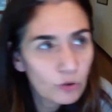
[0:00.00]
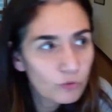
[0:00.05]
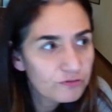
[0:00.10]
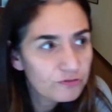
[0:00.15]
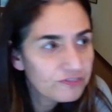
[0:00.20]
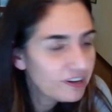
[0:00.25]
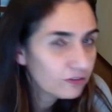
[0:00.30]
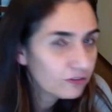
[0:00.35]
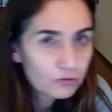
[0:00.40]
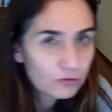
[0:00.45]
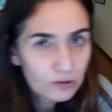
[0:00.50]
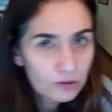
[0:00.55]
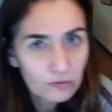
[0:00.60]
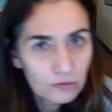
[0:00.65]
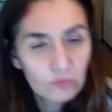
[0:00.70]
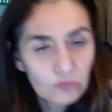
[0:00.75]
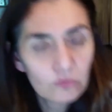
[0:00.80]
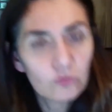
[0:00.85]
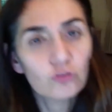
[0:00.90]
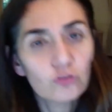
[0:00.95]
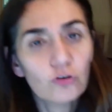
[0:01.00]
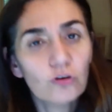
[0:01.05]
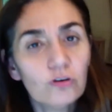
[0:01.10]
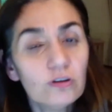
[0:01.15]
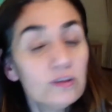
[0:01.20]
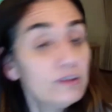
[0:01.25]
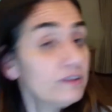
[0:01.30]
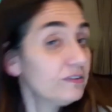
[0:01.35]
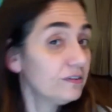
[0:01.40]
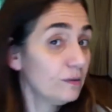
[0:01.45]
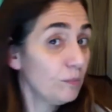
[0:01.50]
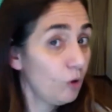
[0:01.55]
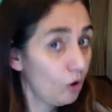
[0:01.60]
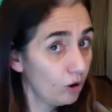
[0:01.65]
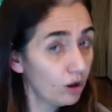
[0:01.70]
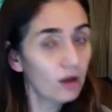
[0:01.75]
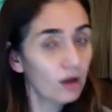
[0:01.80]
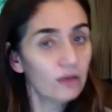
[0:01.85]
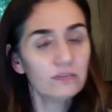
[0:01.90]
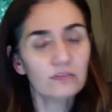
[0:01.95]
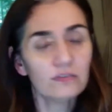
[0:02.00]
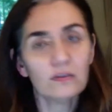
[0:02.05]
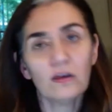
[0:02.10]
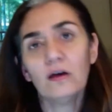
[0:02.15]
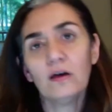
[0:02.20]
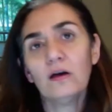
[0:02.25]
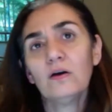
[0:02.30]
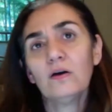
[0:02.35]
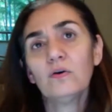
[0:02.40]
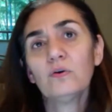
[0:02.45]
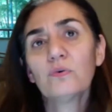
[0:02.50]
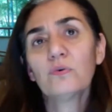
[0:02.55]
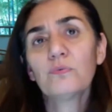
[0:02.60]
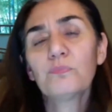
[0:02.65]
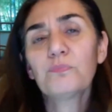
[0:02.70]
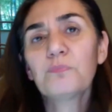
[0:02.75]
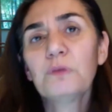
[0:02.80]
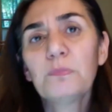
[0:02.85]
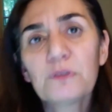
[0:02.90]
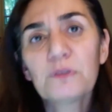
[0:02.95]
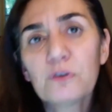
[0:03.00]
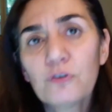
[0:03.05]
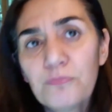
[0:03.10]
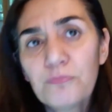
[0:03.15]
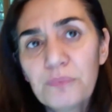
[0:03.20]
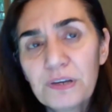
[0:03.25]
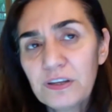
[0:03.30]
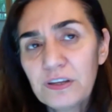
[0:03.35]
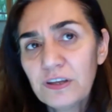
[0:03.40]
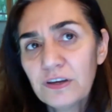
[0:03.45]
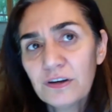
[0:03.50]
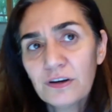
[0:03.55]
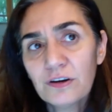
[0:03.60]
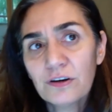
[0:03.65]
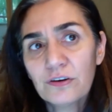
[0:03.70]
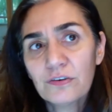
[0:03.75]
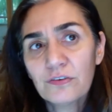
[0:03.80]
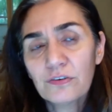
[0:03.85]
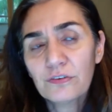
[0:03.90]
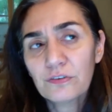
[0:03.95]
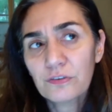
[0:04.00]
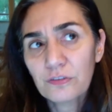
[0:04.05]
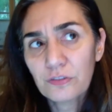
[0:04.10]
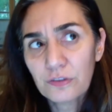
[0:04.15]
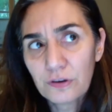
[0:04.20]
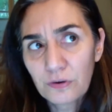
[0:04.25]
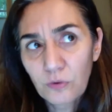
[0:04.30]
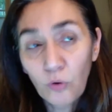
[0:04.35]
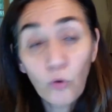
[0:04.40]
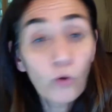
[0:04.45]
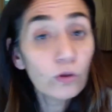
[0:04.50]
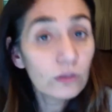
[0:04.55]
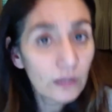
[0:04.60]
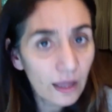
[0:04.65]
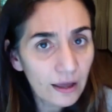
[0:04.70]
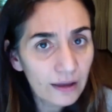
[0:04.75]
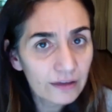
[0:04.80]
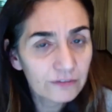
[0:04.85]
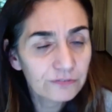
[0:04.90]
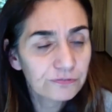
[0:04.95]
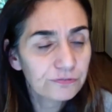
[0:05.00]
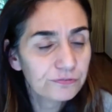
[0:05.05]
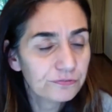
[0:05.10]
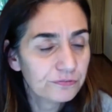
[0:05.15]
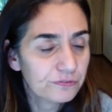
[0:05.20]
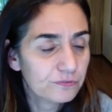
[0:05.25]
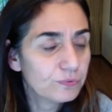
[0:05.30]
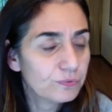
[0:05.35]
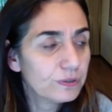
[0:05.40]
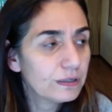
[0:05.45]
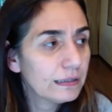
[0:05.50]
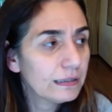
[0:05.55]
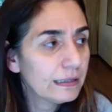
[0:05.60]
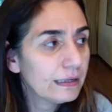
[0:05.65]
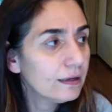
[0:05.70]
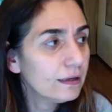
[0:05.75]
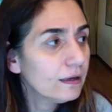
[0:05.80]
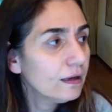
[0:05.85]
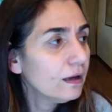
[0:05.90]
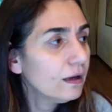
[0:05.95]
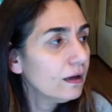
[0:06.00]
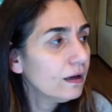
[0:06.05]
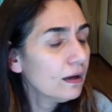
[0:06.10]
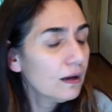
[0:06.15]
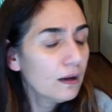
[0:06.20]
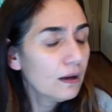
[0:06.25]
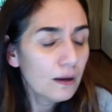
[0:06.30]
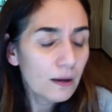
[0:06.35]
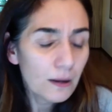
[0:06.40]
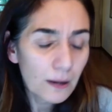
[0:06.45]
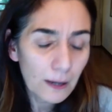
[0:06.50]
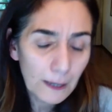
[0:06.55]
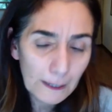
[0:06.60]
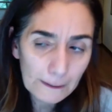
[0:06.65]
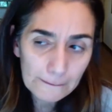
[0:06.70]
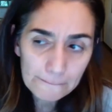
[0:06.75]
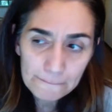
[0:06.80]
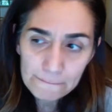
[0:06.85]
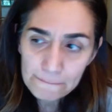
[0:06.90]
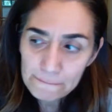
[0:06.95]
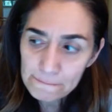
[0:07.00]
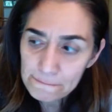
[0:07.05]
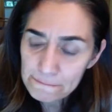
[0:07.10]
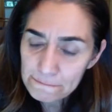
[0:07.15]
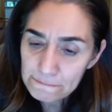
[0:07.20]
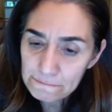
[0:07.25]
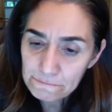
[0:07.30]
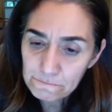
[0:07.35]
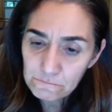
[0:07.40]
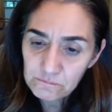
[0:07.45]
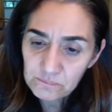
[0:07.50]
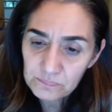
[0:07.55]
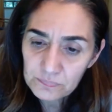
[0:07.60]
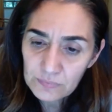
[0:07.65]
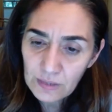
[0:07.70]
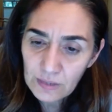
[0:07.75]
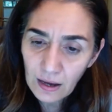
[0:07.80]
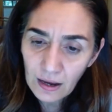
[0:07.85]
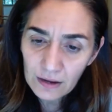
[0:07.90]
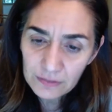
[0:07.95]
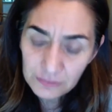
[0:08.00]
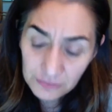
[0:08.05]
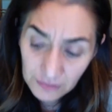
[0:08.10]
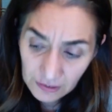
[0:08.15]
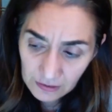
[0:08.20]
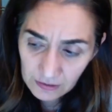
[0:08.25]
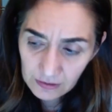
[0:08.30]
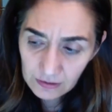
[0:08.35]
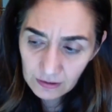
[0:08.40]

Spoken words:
veteran journalists among us, people who've been here their whole lives, really. I think